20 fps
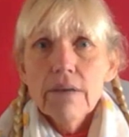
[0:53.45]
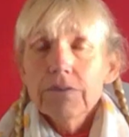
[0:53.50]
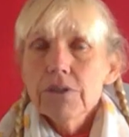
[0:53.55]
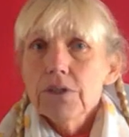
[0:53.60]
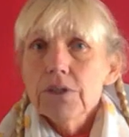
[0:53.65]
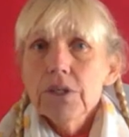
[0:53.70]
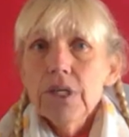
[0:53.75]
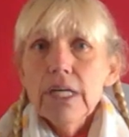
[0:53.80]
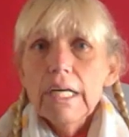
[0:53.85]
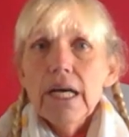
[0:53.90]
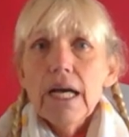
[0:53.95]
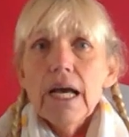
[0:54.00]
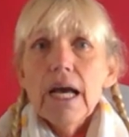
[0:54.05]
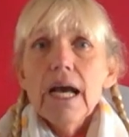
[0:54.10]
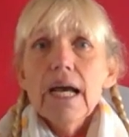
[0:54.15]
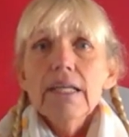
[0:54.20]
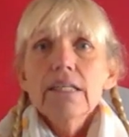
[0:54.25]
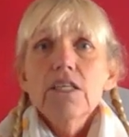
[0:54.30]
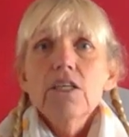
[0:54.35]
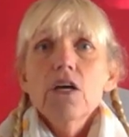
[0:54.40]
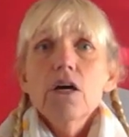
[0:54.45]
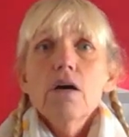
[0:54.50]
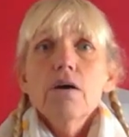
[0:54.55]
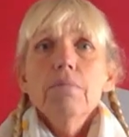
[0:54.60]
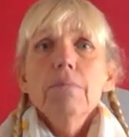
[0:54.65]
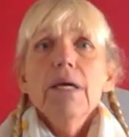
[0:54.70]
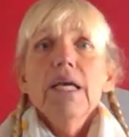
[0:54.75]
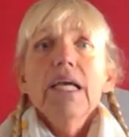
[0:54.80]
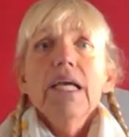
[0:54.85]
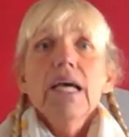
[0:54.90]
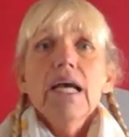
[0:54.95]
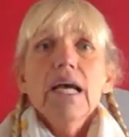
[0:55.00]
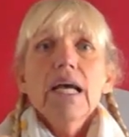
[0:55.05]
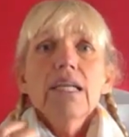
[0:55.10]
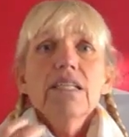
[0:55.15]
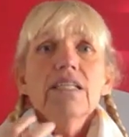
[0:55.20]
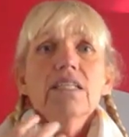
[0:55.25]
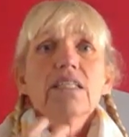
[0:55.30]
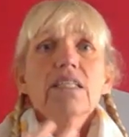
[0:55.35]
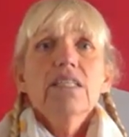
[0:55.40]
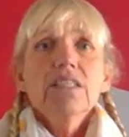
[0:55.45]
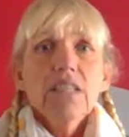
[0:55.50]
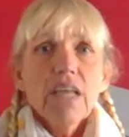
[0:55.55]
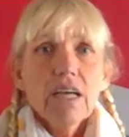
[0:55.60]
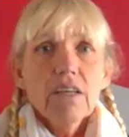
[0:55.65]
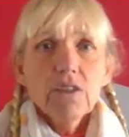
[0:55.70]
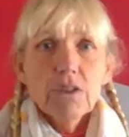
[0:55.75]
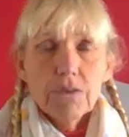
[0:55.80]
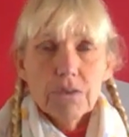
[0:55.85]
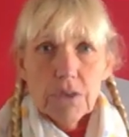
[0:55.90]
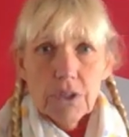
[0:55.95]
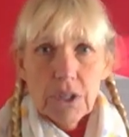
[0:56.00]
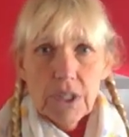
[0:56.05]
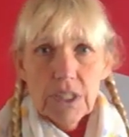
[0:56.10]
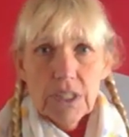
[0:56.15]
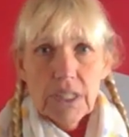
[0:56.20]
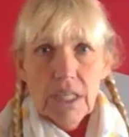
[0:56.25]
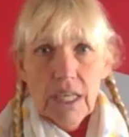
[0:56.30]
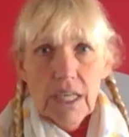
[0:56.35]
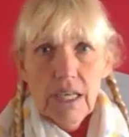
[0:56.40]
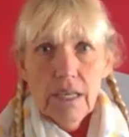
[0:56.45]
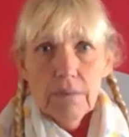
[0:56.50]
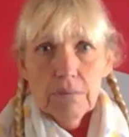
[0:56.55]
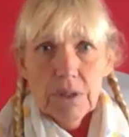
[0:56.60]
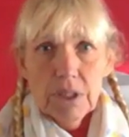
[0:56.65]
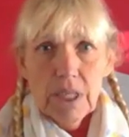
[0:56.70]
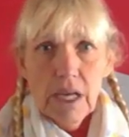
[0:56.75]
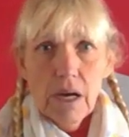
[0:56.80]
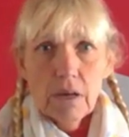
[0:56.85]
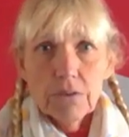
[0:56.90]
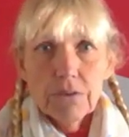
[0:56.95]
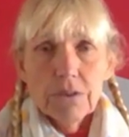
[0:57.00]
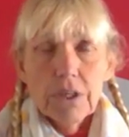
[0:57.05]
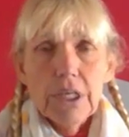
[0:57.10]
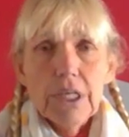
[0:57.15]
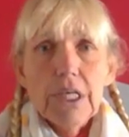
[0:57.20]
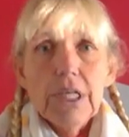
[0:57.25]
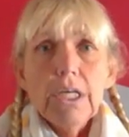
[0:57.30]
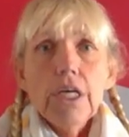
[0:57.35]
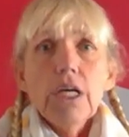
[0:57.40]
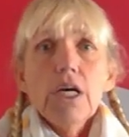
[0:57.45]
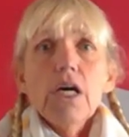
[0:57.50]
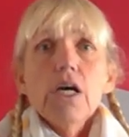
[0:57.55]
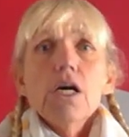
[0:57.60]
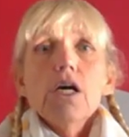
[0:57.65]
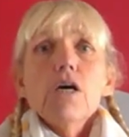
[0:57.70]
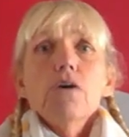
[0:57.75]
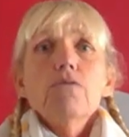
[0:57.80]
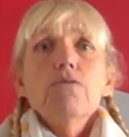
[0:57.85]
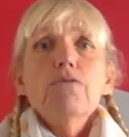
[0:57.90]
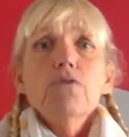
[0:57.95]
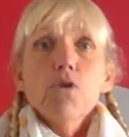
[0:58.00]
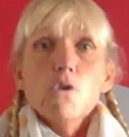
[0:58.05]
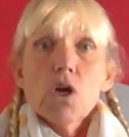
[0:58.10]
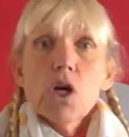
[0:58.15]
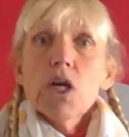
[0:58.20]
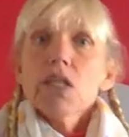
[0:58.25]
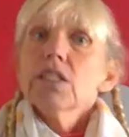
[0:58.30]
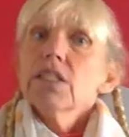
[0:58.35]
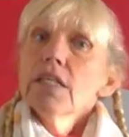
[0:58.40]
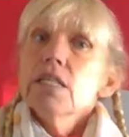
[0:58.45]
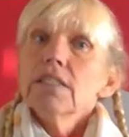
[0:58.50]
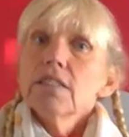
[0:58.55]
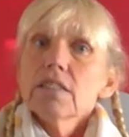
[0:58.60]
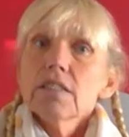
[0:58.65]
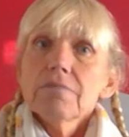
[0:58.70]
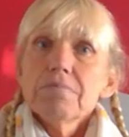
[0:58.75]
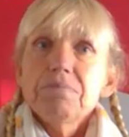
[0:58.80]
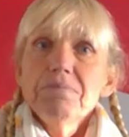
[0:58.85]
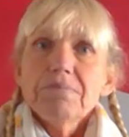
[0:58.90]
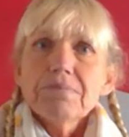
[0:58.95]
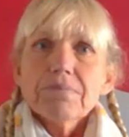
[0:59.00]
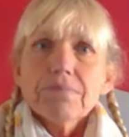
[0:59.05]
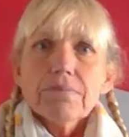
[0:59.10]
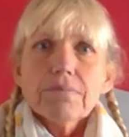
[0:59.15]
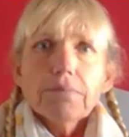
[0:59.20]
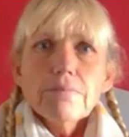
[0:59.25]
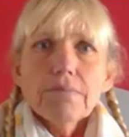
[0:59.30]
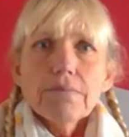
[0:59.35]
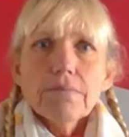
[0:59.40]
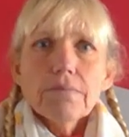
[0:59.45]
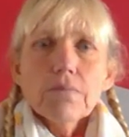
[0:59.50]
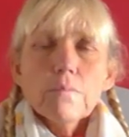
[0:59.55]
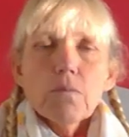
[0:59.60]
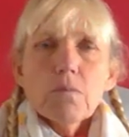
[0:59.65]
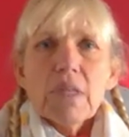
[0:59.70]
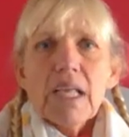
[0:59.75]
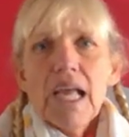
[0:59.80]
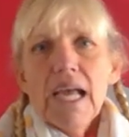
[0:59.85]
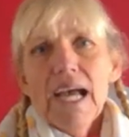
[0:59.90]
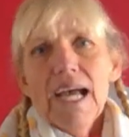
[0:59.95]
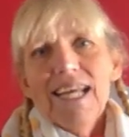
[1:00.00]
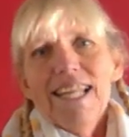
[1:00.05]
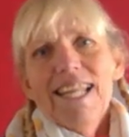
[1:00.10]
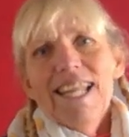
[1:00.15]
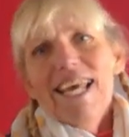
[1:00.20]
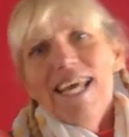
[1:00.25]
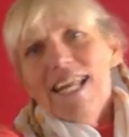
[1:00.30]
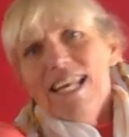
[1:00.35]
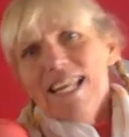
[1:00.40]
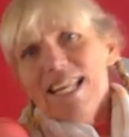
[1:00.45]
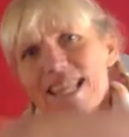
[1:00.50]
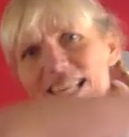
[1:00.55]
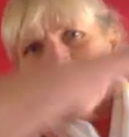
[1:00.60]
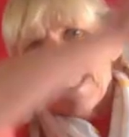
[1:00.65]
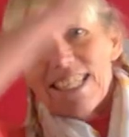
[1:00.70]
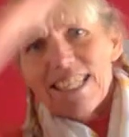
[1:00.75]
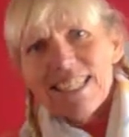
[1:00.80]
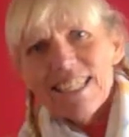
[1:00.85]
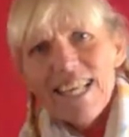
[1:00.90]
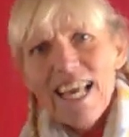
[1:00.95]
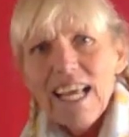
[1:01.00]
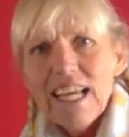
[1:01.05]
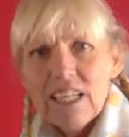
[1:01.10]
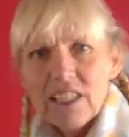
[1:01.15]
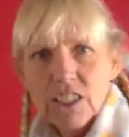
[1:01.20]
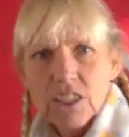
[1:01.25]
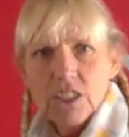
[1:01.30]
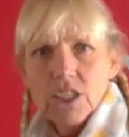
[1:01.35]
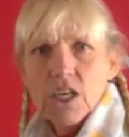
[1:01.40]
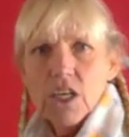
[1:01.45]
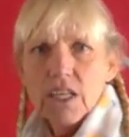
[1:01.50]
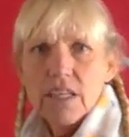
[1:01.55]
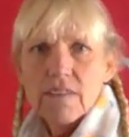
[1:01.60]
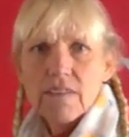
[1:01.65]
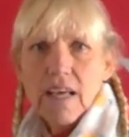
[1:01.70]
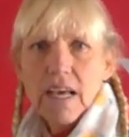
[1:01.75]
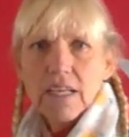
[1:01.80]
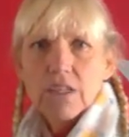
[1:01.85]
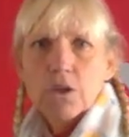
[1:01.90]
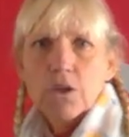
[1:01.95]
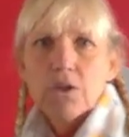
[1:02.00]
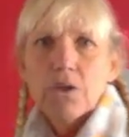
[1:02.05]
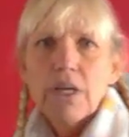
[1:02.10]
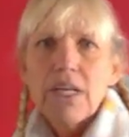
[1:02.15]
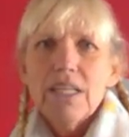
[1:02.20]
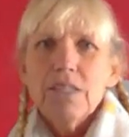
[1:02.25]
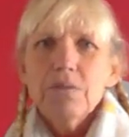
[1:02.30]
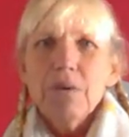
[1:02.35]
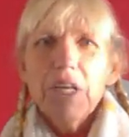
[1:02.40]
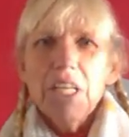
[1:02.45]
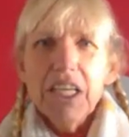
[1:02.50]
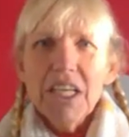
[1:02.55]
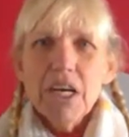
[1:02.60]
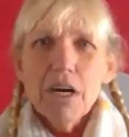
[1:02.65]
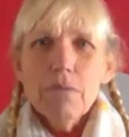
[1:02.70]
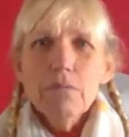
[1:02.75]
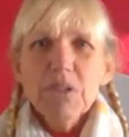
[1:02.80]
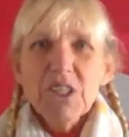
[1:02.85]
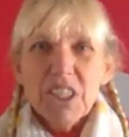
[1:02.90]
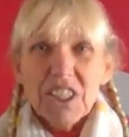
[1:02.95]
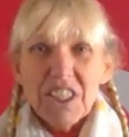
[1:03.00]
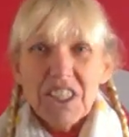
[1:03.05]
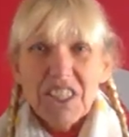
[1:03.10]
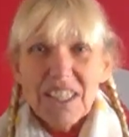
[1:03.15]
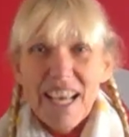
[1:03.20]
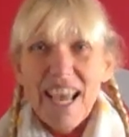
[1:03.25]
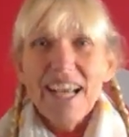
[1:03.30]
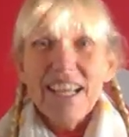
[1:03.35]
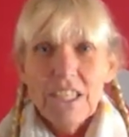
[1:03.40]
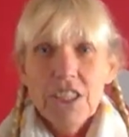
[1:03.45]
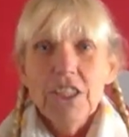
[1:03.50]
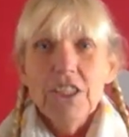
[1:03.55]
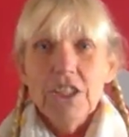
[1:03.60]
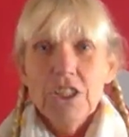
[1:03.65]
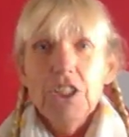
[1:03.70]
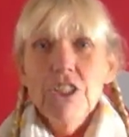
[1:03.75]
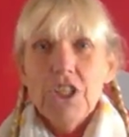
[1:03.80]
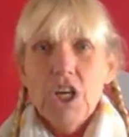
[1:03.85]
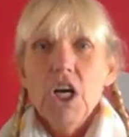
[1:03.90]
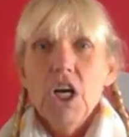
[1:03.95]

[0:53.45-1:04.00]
level and coming and sacrificing himself for our sins. And then the second side of that coin is when he comes a second